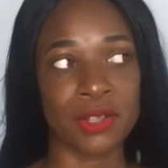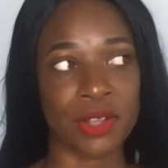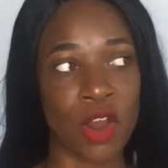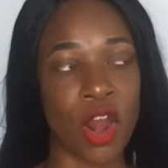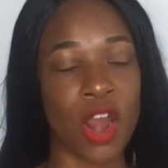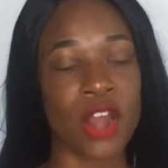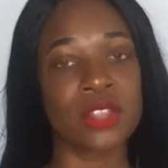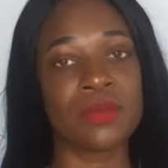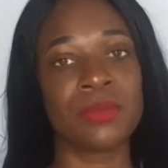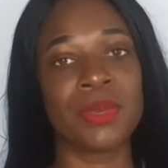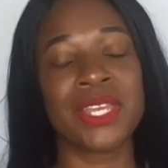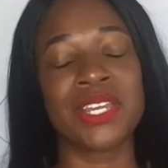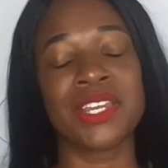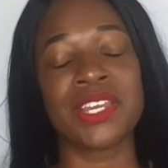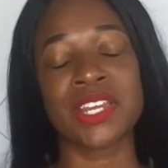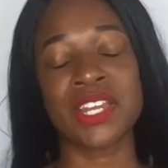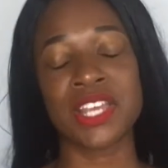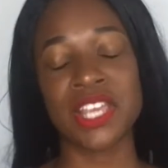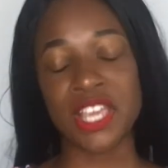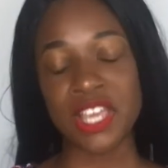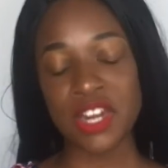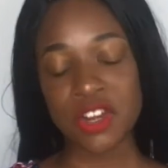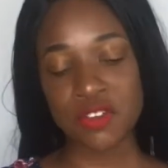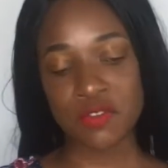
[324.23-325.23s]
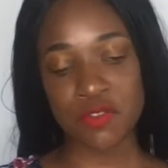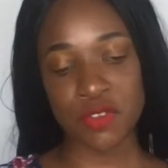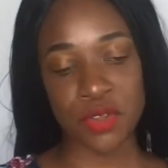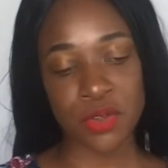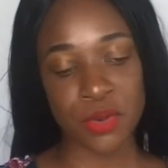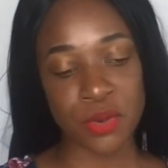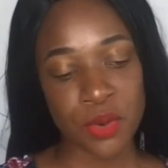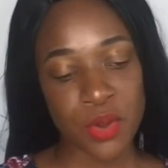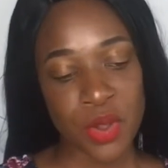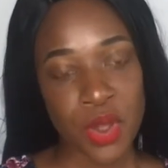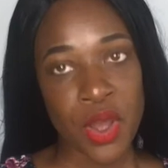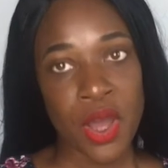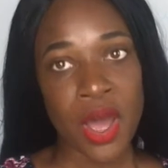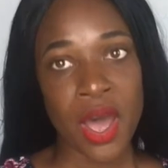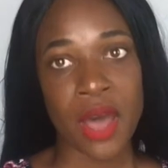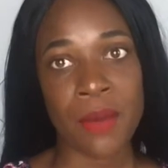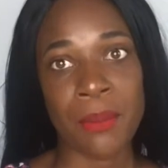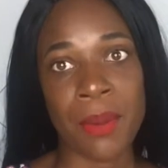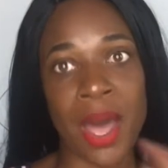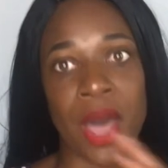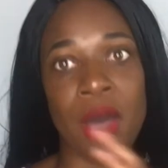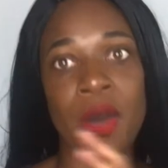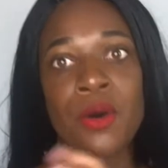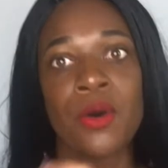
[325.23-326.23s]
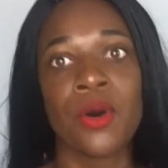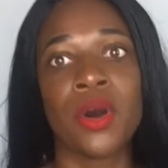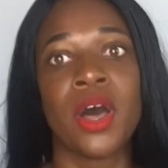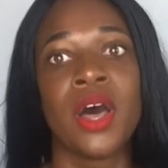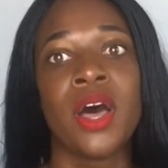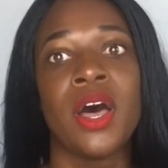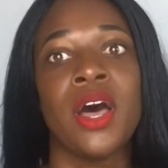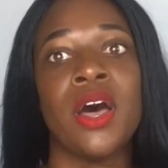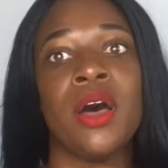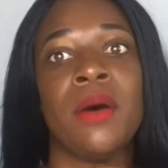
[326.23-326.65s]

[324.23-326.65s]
Cardi B did an interview about